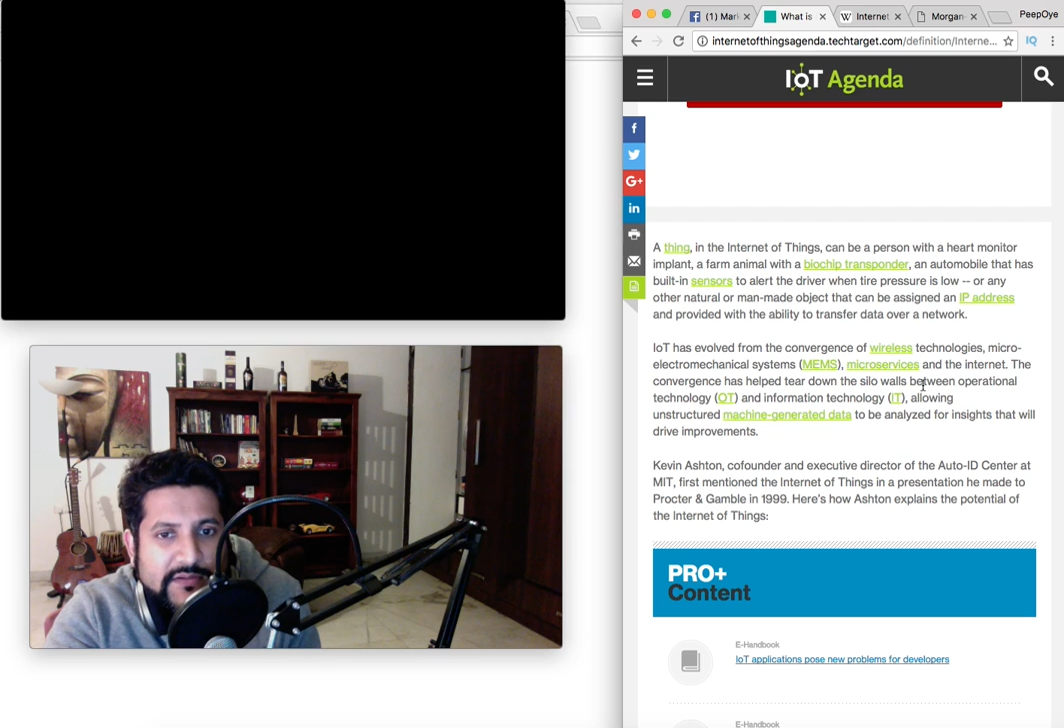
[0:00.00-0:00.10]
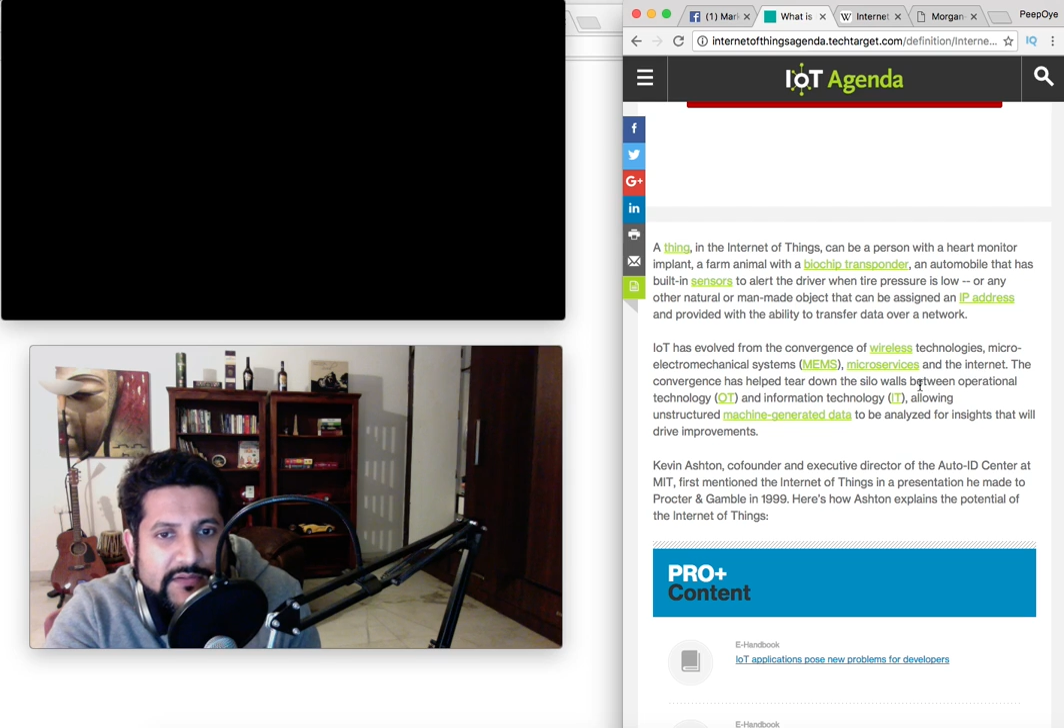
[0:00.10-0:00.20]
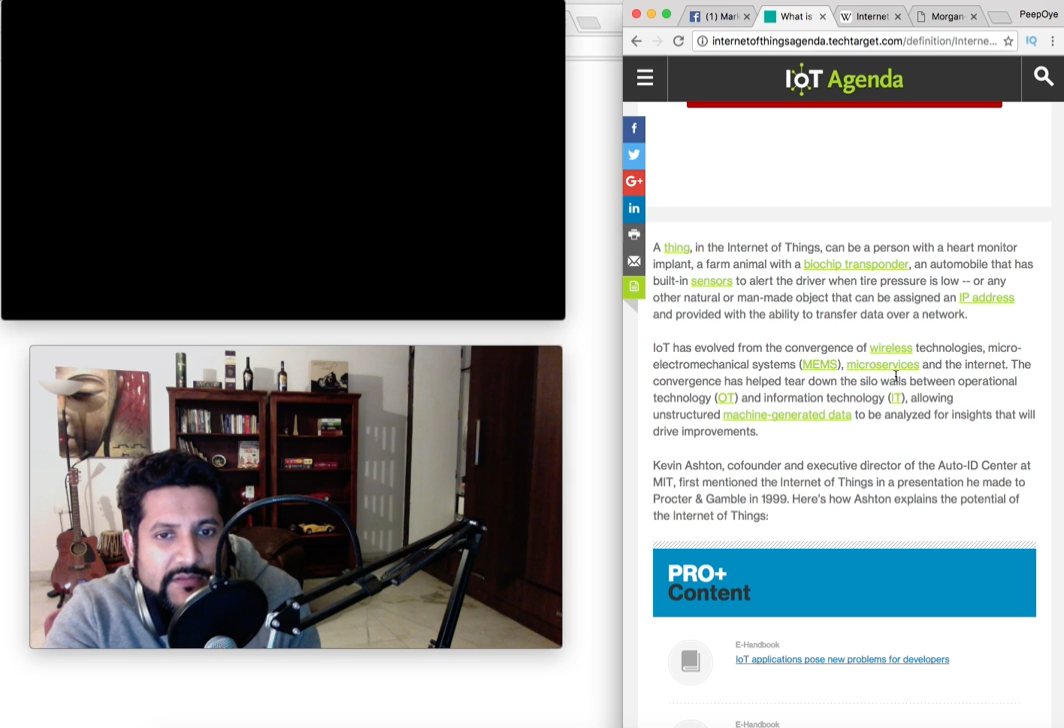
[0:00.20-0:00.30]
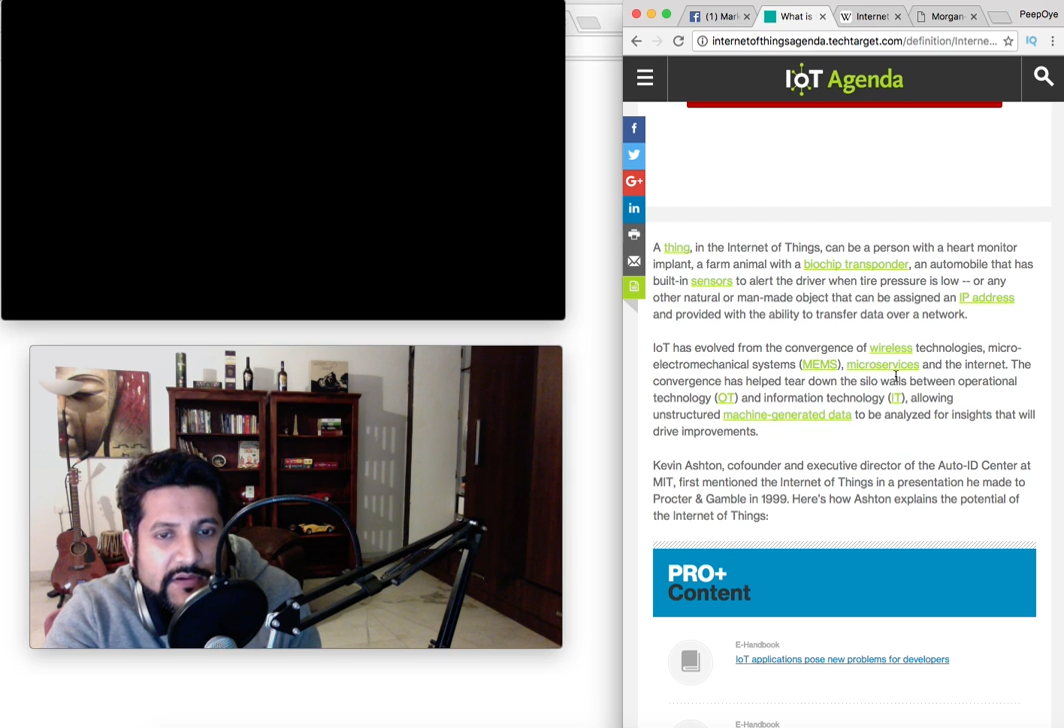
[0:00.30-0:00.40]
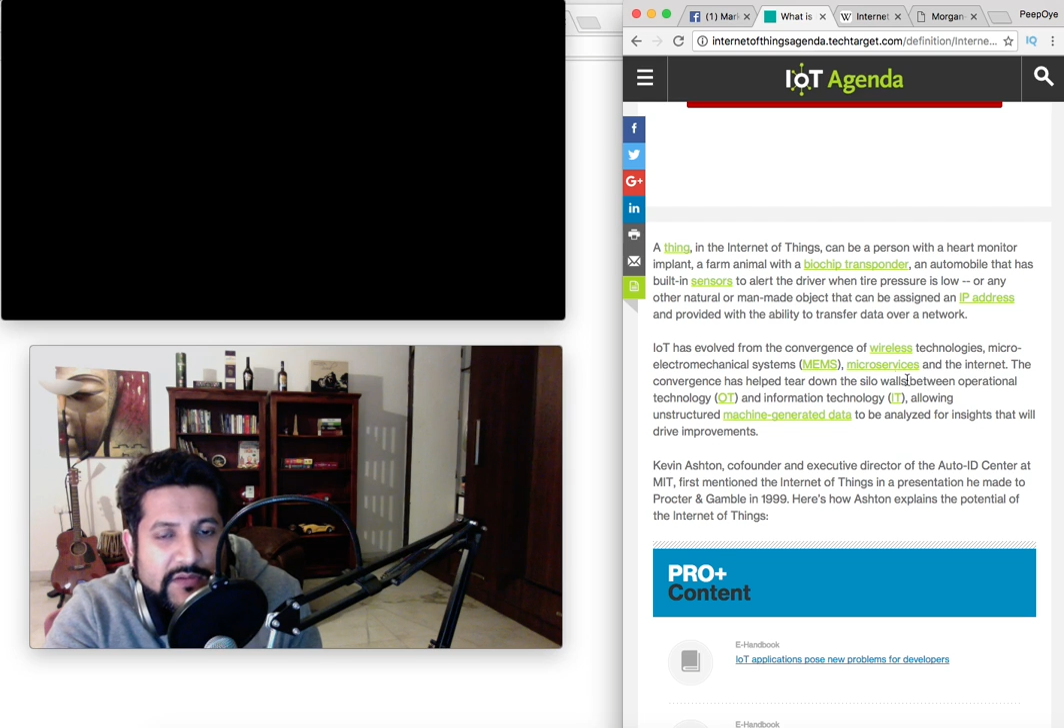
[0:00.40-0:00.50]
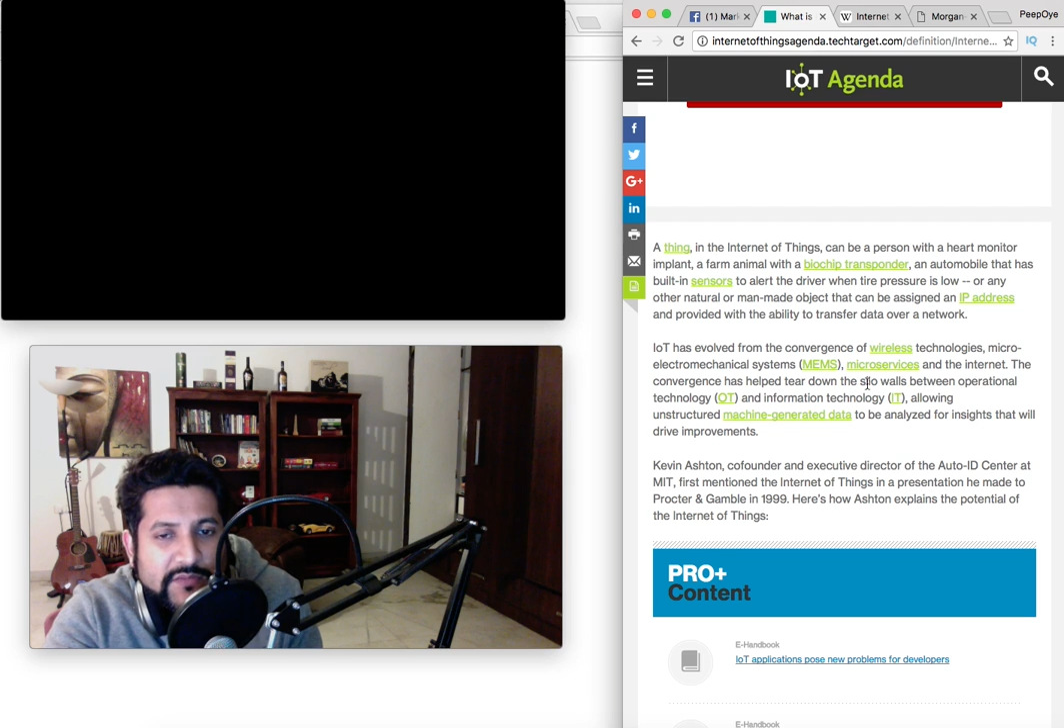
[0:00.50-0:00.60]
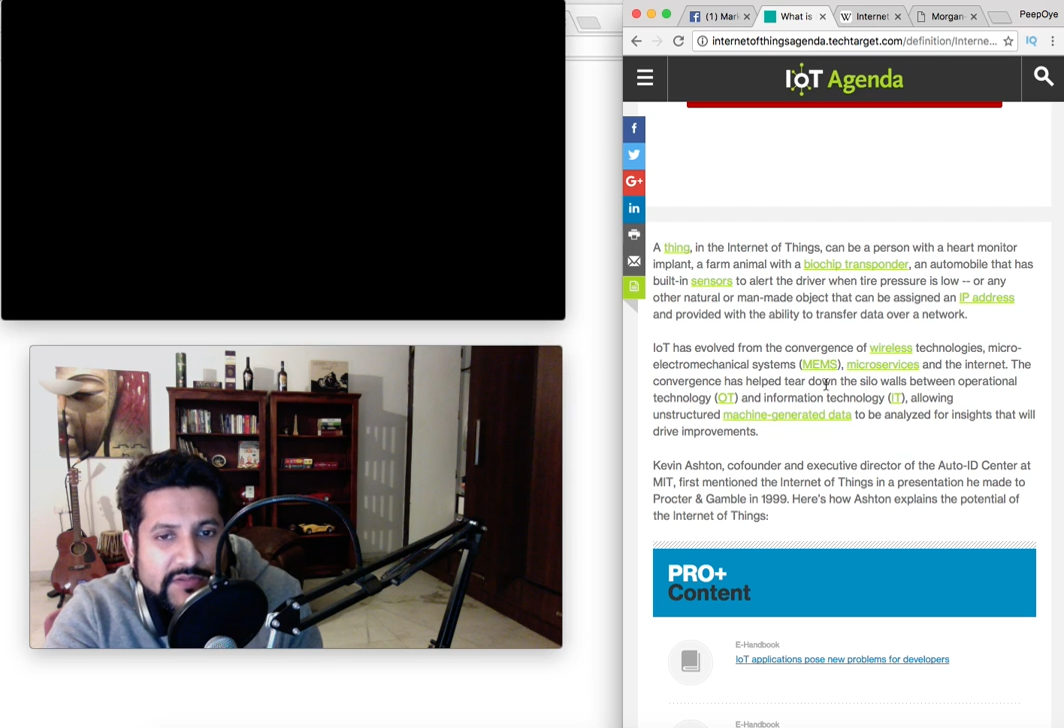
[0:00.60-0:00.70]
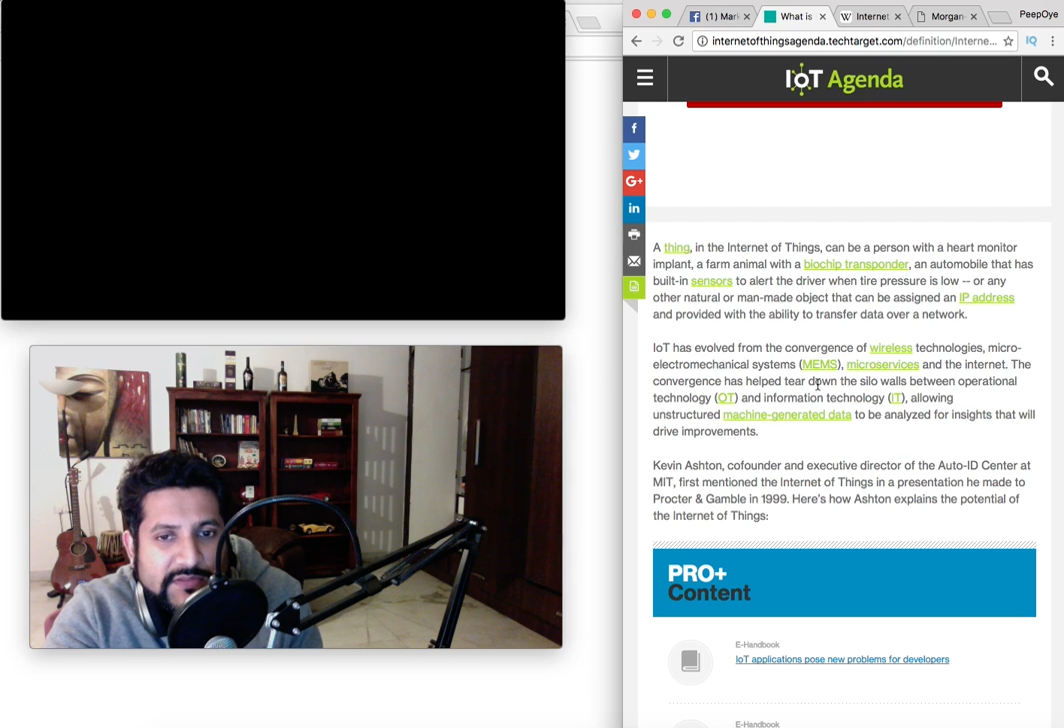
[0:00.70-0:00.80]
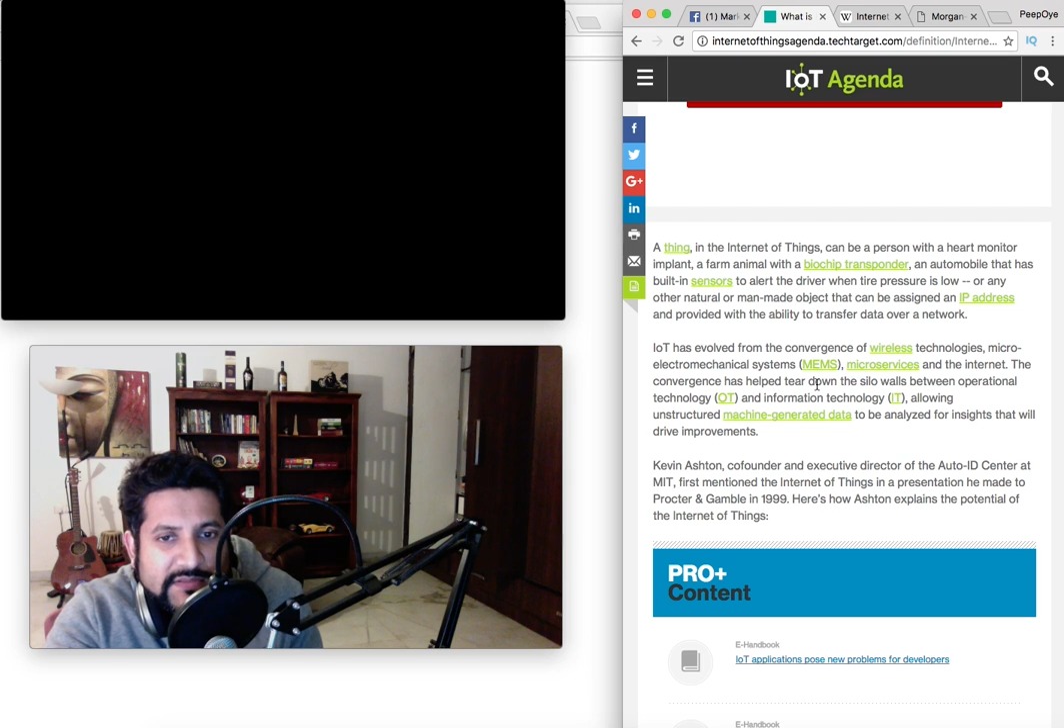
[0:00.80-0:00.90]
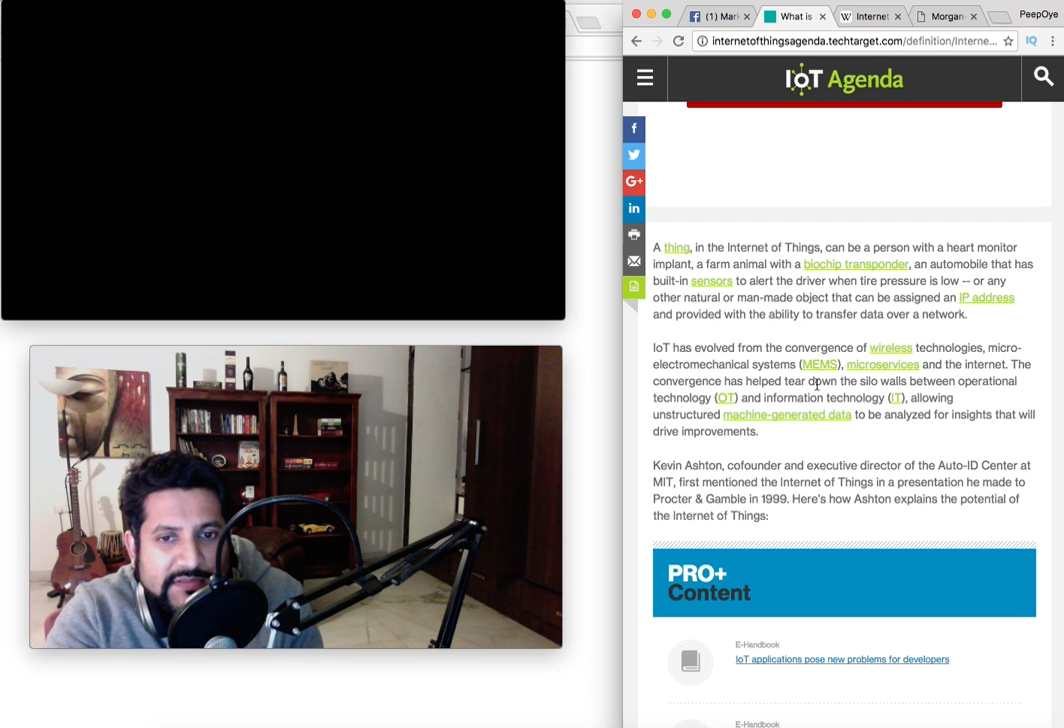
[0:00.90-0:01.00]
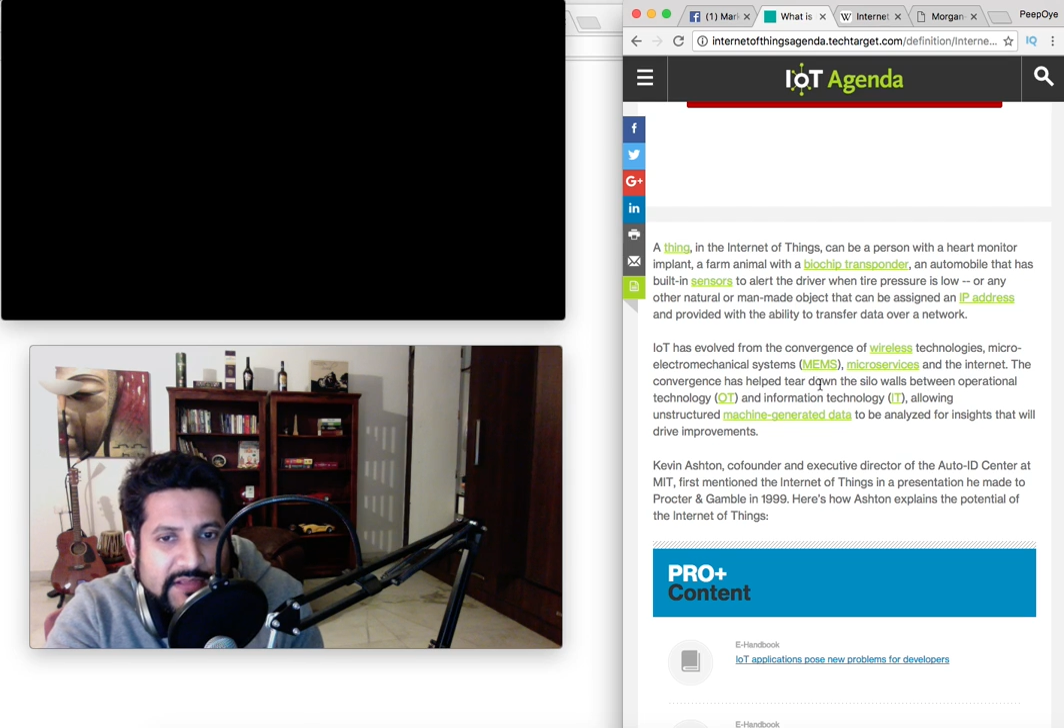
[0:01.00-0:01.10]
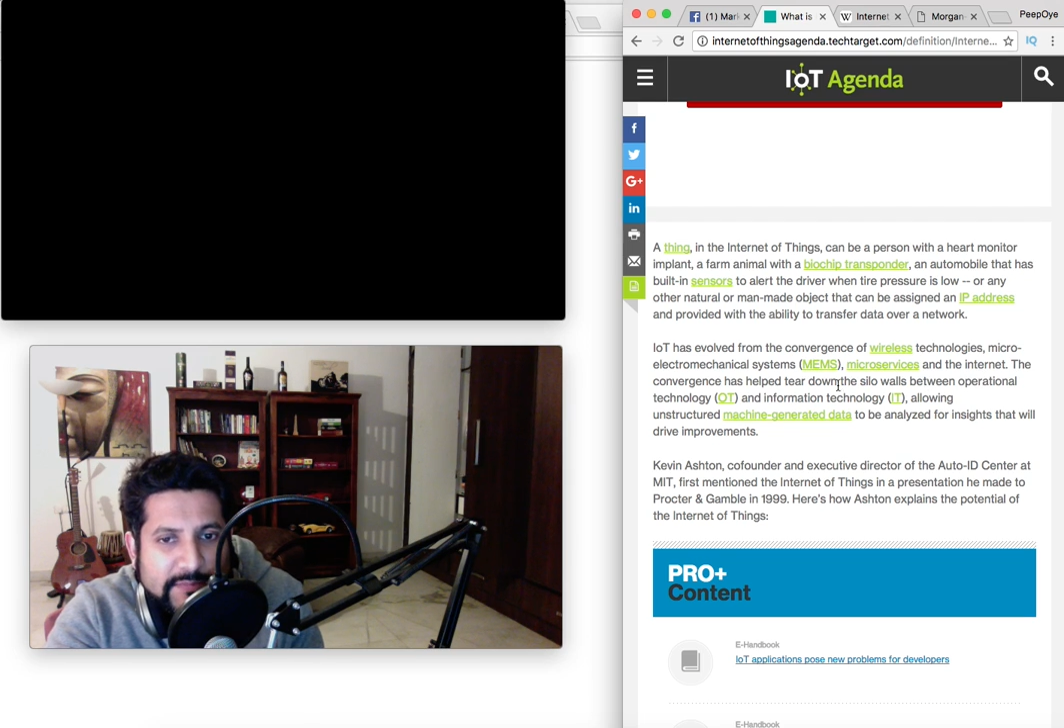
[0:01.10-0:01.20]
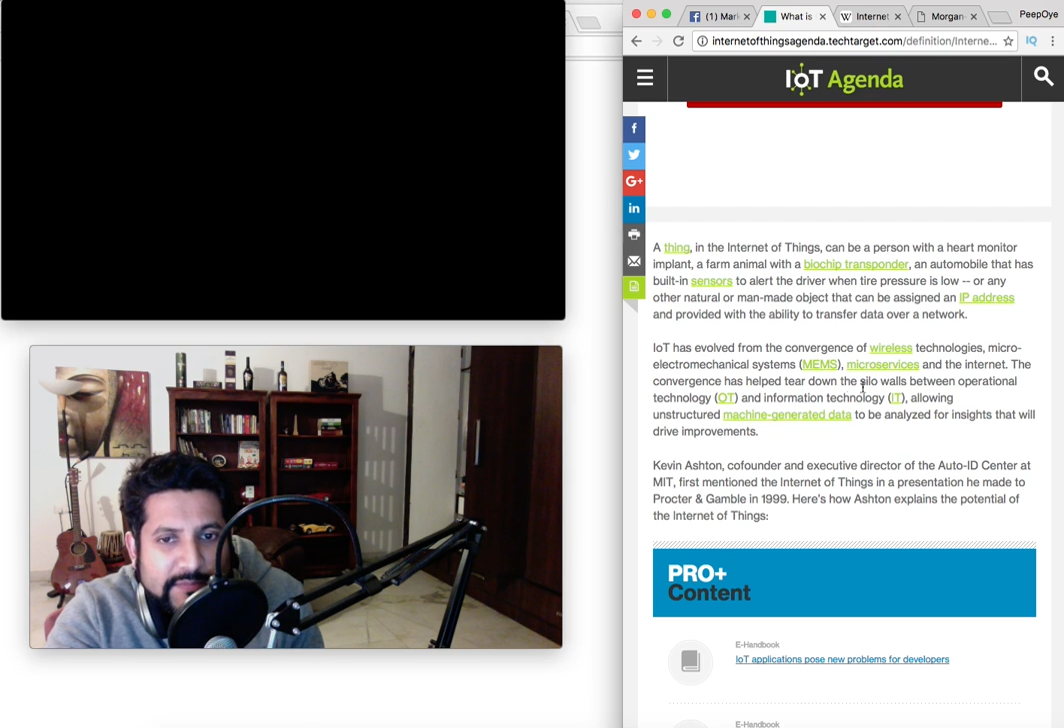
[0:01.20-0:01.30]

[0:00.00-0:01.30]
The convergence has helped